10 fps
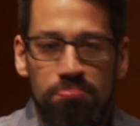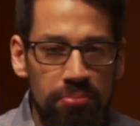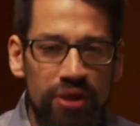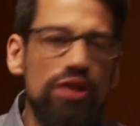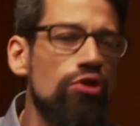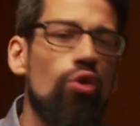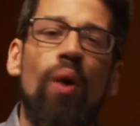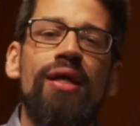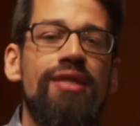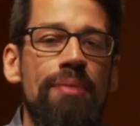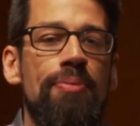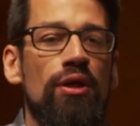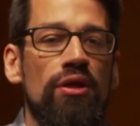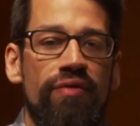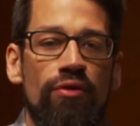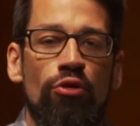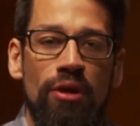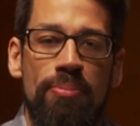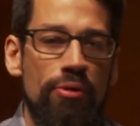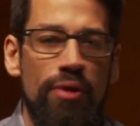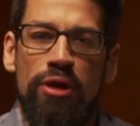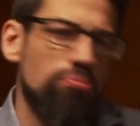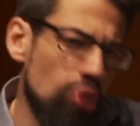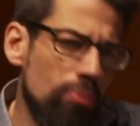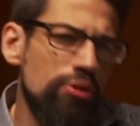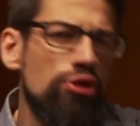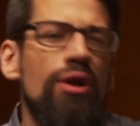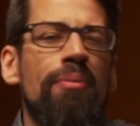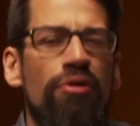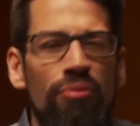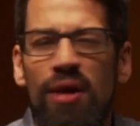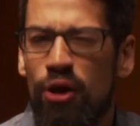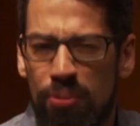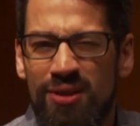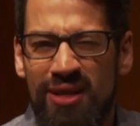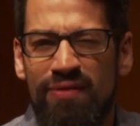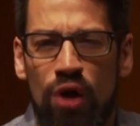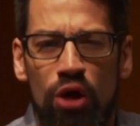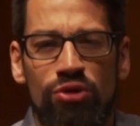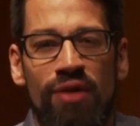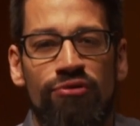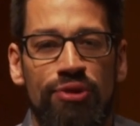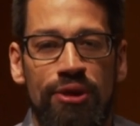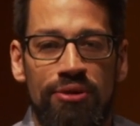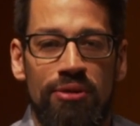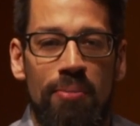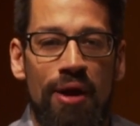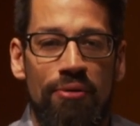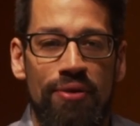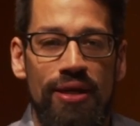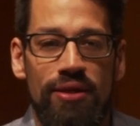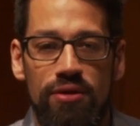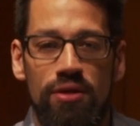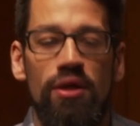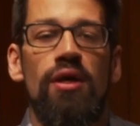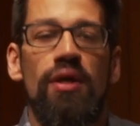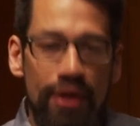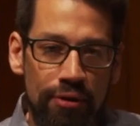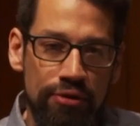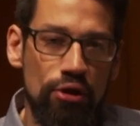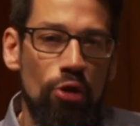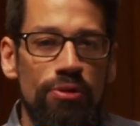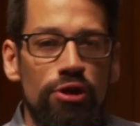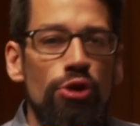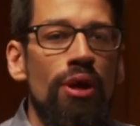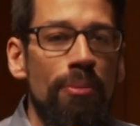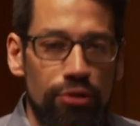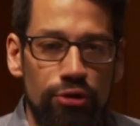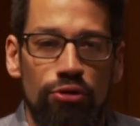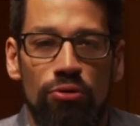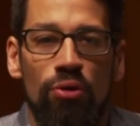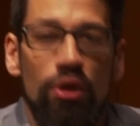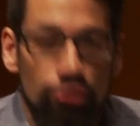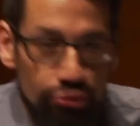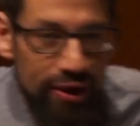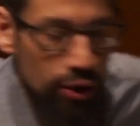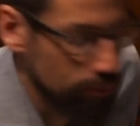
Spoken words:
This is quite typical of the early period. Opus 2, number 3 and Opus 7 also have trios in minor keys. Here's the Opus 2, number 2 trio.